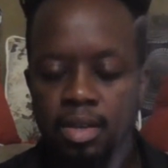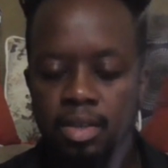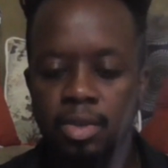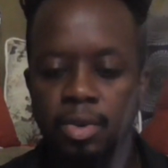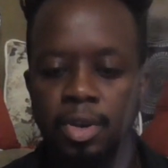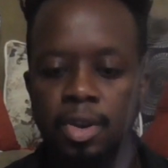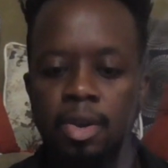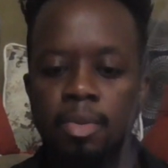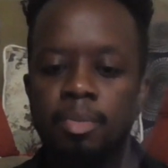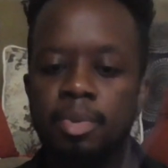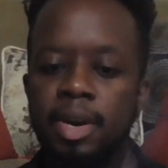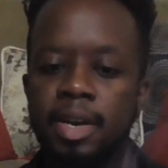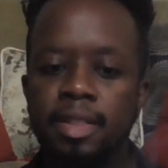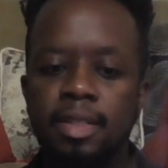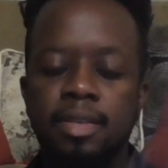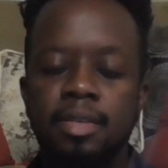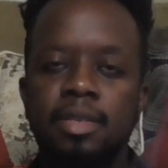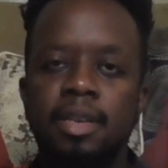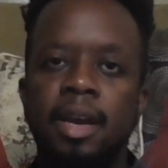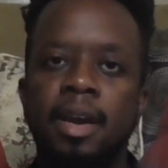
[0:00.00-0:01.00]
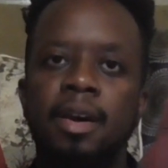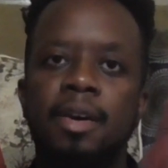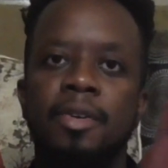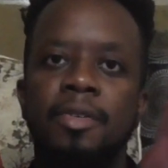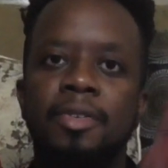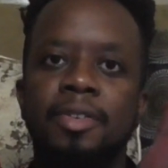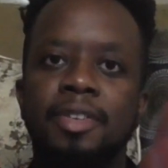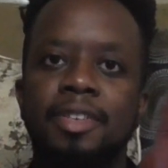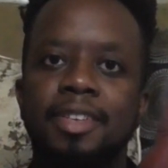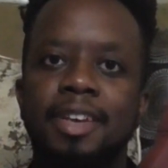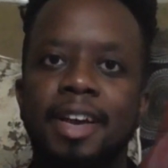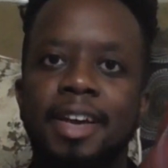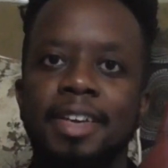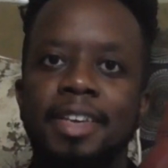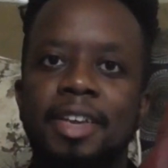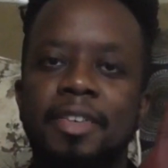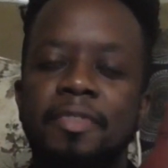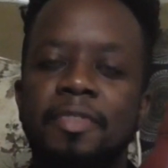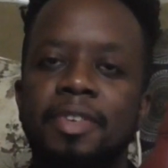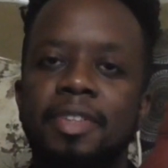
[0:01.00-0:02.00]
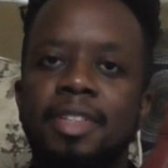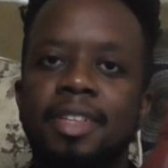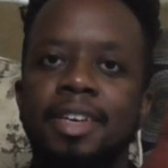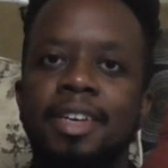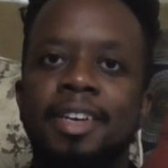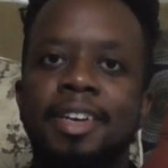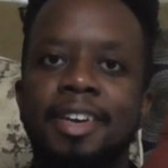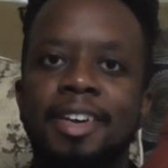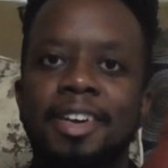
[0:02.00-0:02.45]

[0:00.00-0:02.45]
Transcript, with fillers: So you can break this down scientifically